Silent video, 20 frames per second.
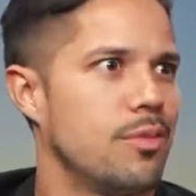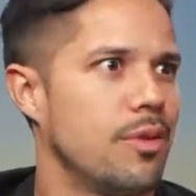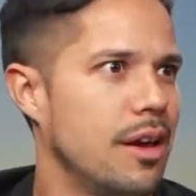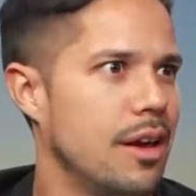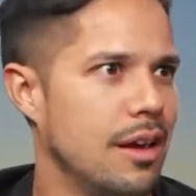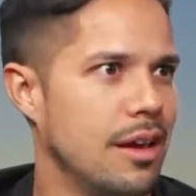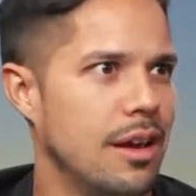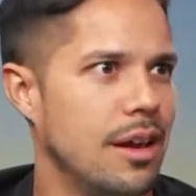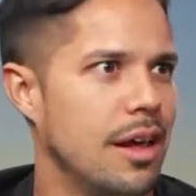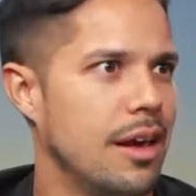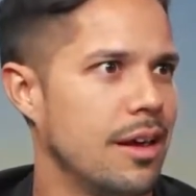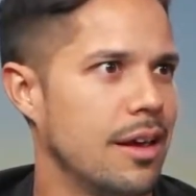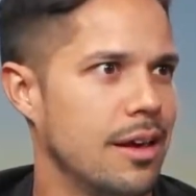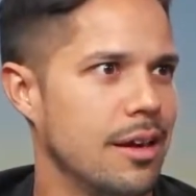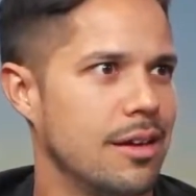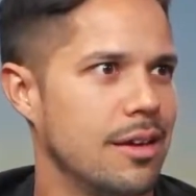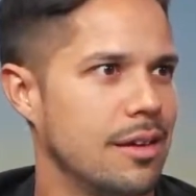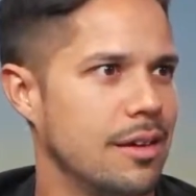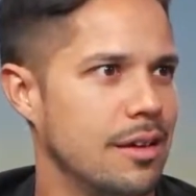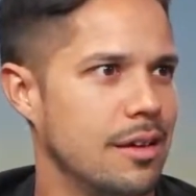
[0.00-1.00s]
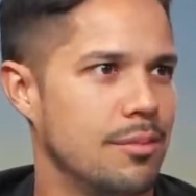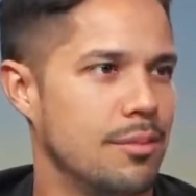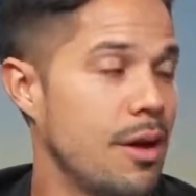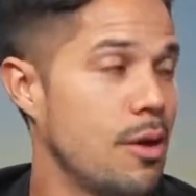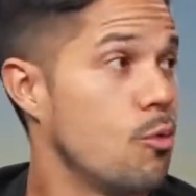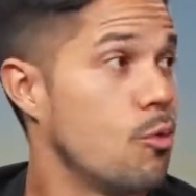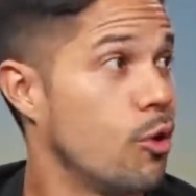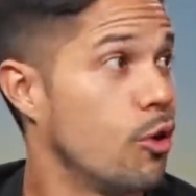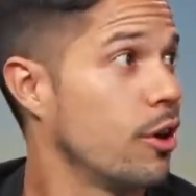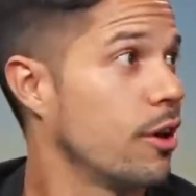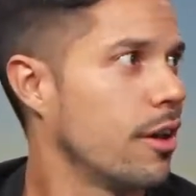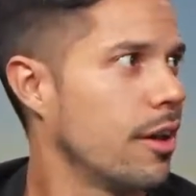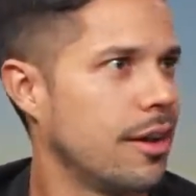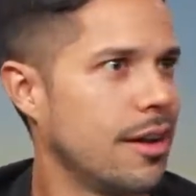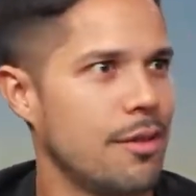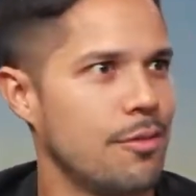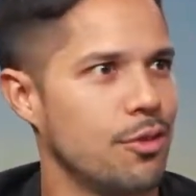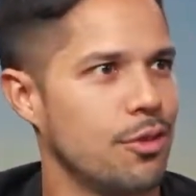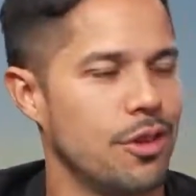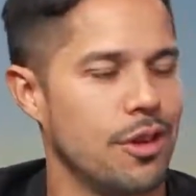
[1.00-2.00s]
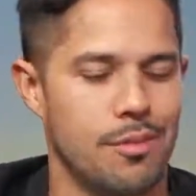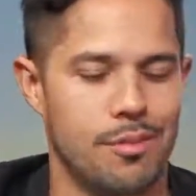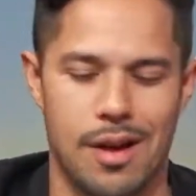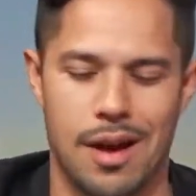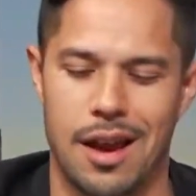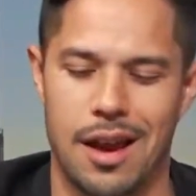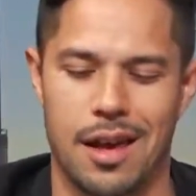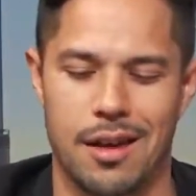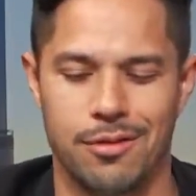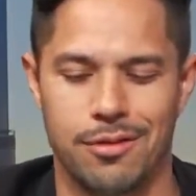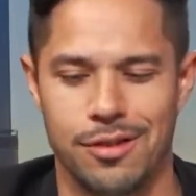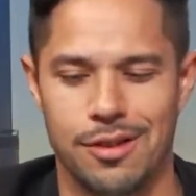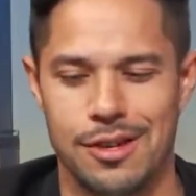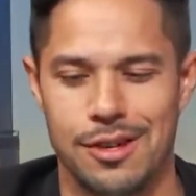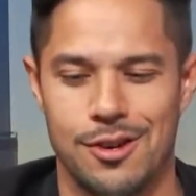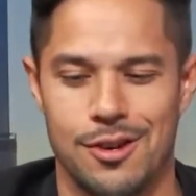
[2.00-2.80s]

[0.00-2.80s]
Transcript: my my work and everything, my life.